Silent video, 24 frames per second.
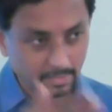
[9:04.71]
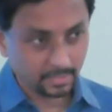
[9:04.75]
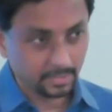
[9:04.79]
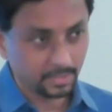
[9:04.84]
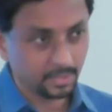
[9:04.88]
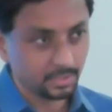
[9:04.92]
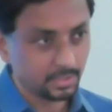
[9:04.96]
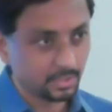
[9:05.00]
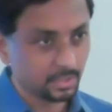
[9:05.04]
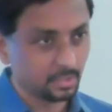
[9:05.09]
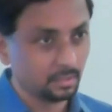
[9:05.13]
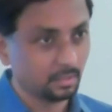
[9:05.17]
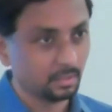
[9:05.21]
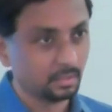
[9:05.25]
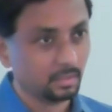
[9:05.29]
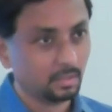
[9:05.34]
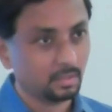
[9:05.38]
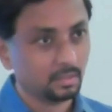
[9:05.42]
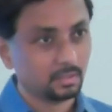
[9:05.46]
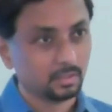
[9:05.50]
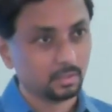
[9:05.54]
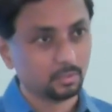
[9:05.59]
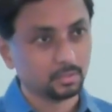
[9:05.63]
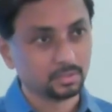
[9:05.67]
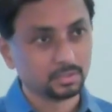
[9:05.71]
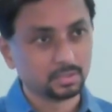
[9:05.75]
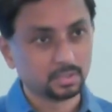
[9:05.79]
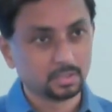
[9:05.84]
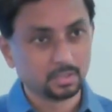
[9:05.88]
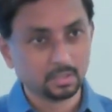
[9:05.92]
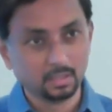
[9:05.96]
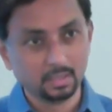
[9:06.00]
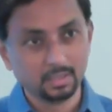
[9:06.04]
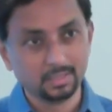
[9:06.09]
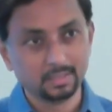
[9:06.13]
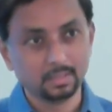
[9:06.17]
attention, you're
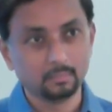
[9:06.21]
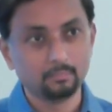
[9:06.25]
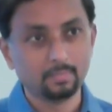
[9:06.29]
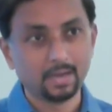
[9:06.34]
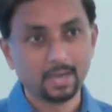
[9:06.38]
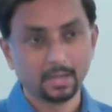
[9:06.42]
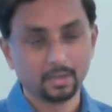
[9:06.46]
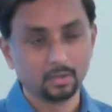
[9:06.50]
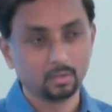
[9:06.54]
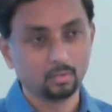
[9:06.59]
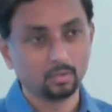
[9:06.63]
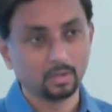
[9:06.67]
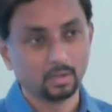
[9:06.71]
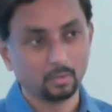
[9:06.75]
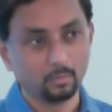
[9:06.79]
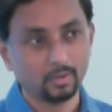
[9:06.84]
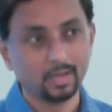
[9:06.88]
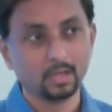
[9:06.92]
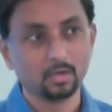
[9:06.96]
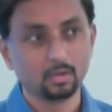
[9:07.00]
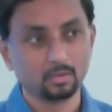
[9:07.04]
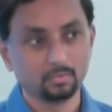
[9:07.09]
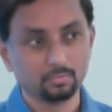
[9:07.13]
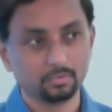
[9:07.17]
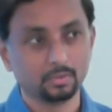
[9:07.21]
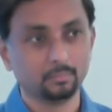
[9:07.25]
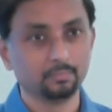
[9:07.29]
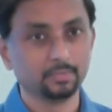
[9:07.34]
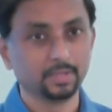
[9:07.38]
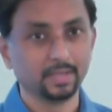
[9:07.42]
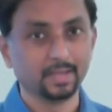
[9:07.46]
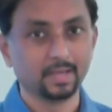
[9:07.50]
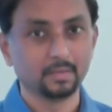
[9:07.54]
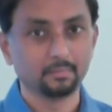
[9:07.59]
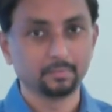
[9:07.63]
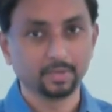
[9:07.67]
still in the background aware of
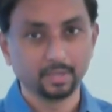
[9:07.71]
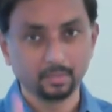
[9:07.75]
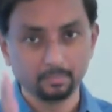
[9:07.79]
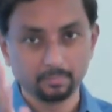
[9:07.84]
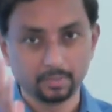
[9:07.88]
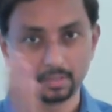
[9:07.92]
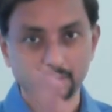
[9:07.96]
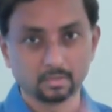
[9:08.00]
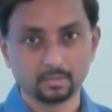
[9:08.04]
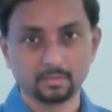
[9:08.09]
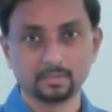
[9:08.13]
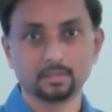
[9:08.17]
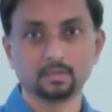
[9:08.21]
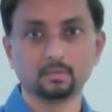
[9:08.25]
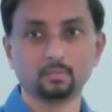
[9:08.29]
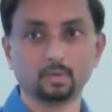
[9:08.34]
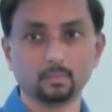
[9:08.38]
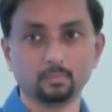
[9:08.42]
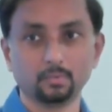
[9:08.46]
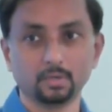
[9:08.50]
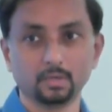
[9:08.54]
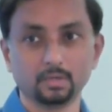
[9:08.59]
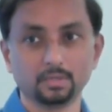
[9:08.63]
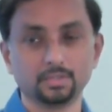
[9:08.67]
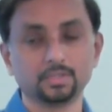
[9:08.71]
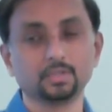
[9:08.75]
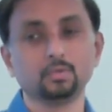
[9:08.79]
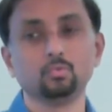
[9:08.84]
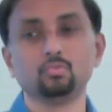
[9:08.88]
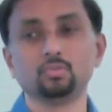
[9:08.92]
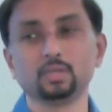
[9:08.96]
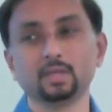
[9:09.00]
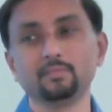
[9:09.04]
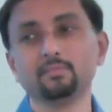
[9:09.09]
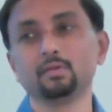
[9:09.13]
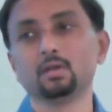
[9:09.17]
something happening, but you're still one-pointed attention.
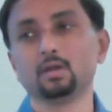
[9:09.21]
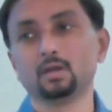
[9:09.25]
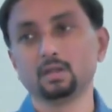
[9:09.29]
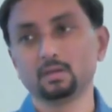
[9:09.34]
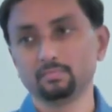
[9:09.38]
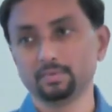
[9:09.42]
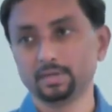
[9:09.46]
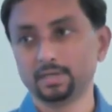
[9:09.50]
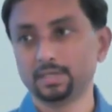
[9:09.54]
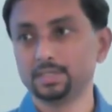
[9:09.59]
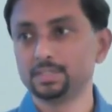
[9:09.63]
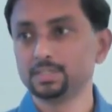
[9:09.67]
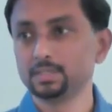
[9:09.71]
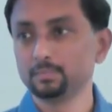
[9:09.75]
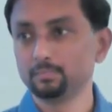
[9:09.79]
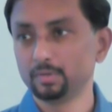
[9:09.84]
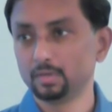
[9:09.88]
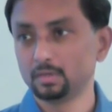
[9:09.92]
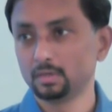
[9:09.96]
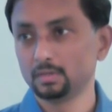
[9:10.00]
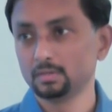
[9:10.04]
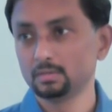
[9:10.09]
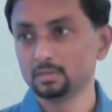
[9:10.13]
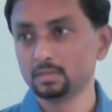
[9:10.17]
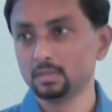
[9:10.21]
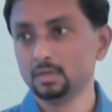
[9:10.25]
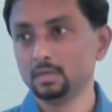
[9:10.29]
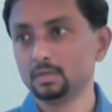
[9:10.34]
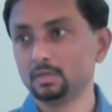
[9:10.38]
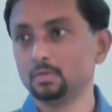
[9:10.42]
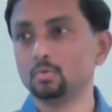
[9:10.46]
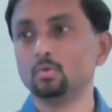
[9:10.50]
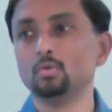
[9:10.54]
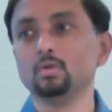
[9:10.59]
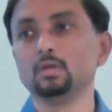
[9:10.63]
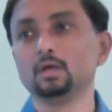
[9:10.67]
You save a lot of energy because
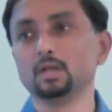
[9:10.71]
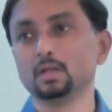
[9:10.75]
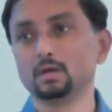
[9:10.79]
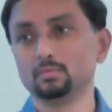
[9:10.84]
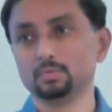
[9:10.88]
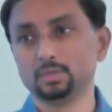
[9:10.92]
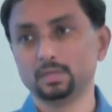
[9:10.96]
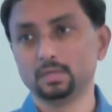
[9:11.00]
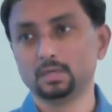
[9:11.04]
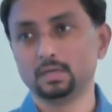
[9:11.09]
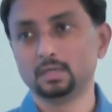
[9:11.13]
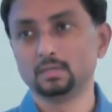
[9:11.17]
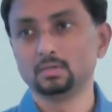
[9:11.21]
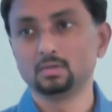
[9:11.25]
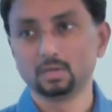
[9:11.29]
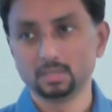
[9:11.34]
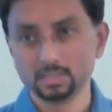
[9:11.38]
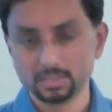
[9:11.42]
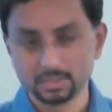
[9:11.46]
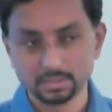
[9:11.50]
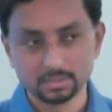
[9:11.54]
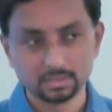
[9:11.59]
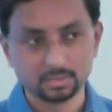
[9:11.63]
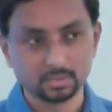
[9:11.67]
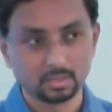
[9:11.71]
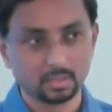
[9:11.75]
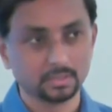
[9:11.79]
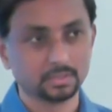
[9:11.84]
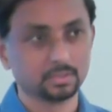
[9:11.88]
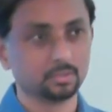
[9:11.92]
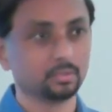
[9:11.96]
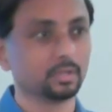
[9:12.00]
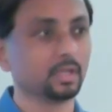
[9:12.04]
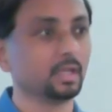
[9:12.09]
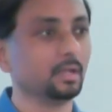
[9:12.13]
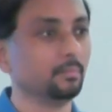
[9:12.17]
you don't allow the unconscious
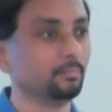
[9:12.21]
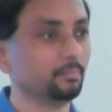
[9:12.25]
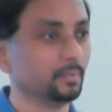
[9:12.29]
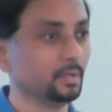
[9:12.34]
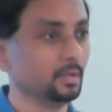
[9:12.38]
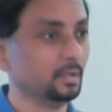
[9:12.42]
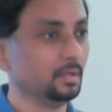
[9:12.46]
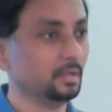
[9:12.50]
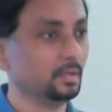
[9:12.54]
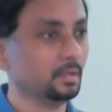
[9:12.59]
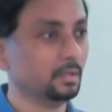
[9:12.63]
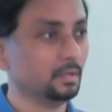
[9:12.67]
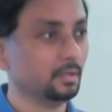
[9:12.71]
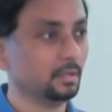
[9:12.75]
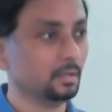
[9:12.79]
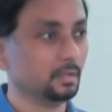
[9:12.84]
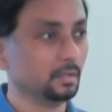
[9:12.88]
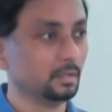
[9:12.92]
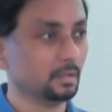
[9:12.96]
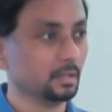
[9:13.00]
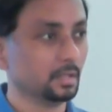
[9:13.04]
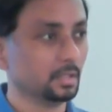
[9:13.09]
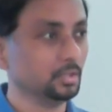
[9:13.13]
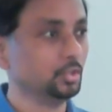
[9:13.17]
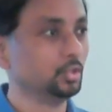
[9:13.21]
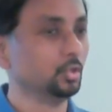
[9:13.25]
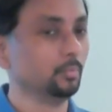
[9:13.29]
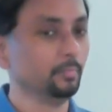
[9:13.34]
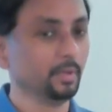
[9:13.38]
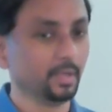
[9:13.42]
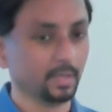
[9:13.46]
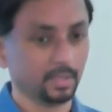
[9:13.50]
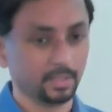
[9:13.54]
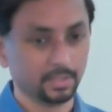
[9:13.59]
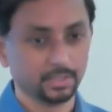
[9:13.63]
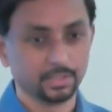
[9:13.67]
thoughts to keep
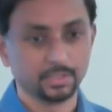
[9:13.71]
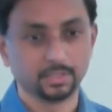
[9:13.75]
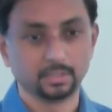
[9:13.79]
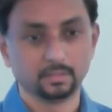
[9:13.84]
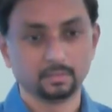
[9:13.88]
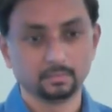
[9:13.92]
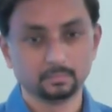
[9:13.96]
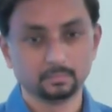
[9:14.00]
consuming energy.